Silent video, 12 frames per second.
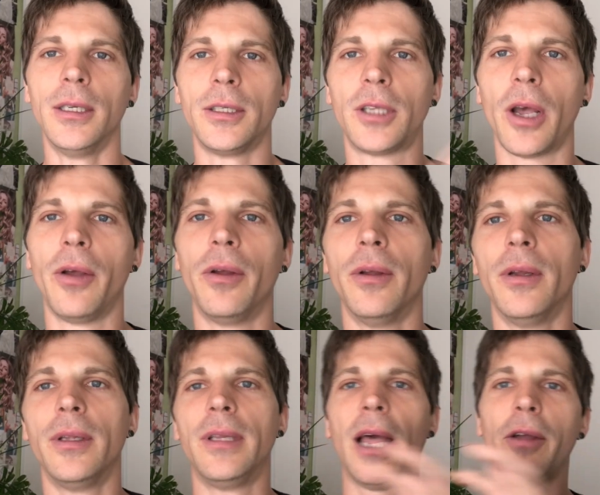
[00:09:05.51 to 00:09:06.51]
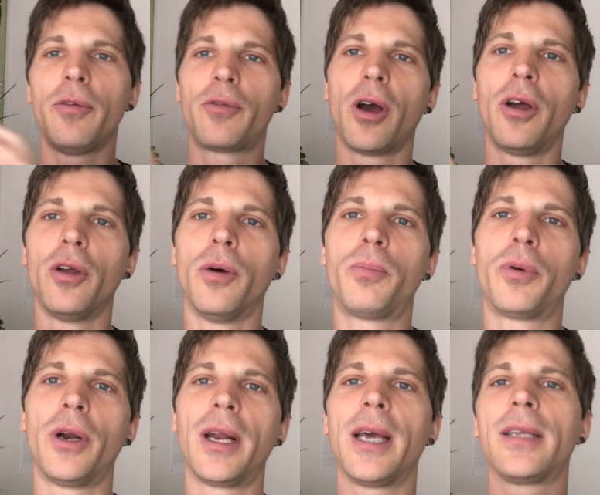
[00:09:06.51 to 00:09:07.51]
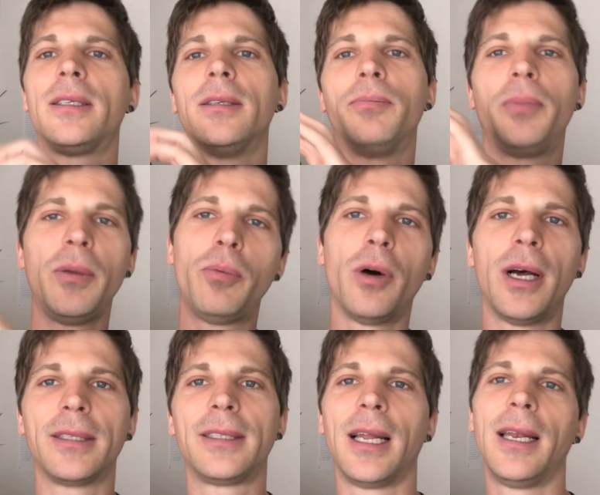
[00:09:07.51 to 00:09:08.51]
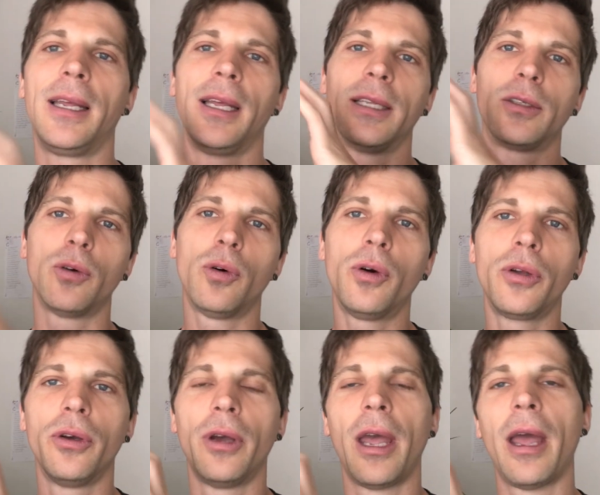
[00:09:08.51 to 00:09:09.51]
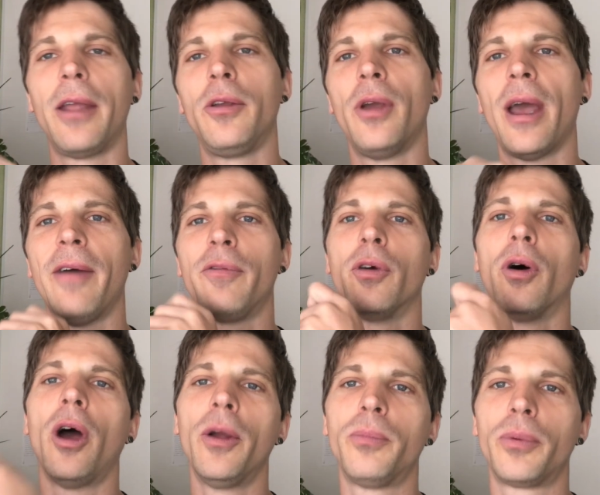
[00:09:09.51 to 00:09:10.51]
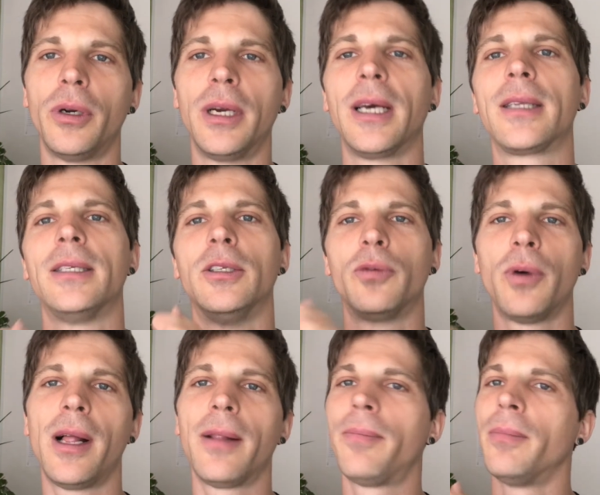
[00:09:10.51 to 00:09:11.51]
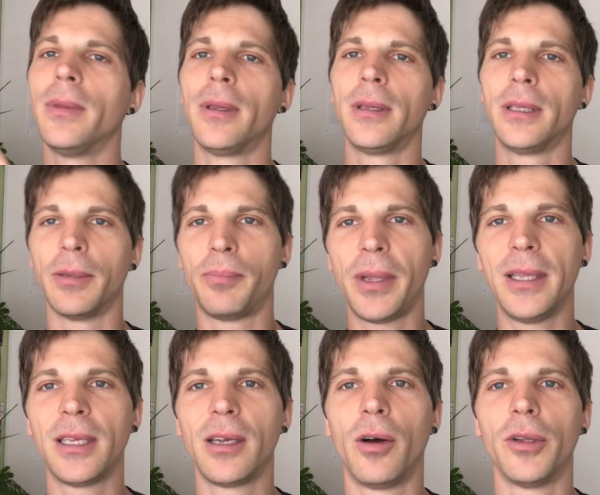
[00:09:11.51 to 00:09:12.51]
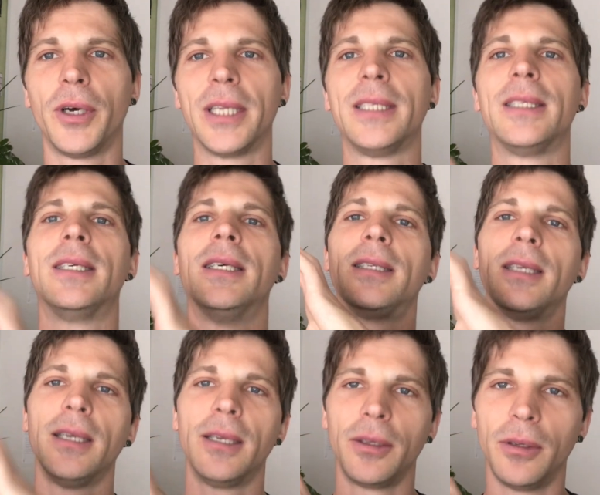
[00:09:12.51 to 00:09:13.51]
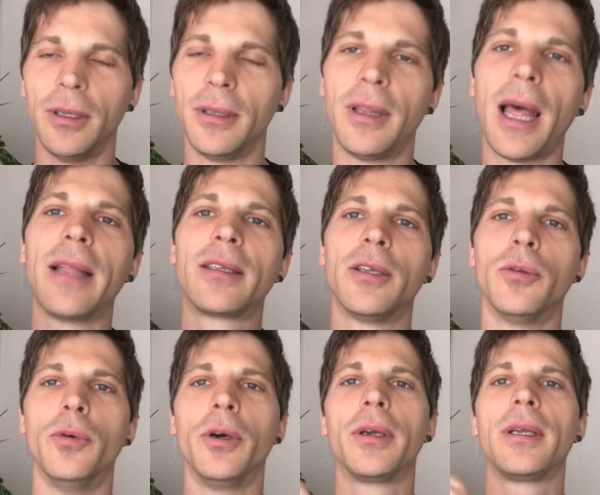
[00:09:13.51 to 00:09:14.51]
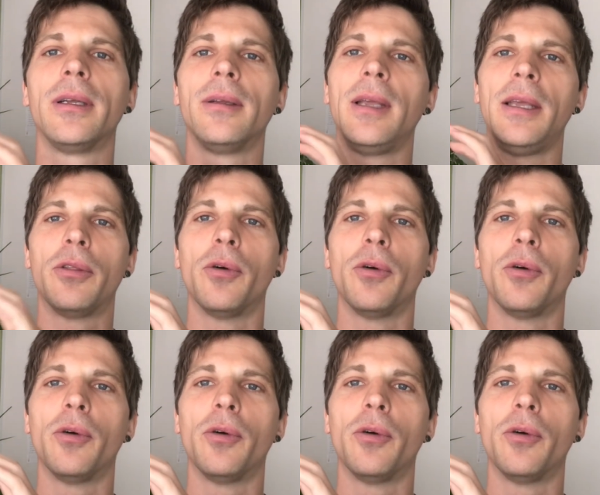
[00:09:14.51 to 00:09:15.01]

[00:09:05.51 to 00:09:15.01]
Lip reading: So now you've got your product, people are selling it, or you have your own product as well. Depending on what it is, that can work either